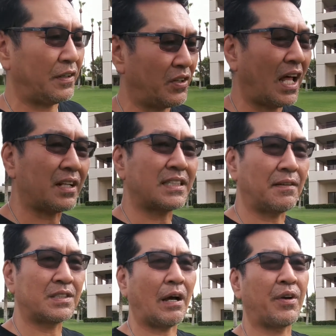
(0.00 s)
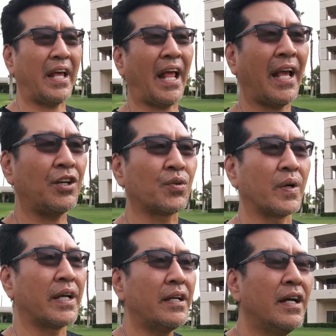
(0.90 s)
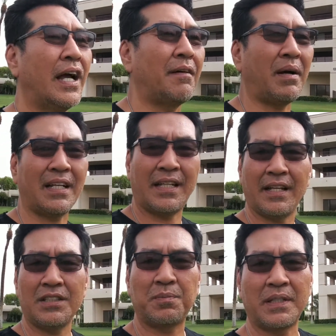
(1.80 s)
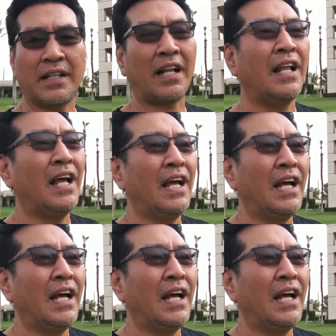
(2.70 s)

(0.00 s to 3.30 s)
there were a lot of times I would get angry at my kids, but then,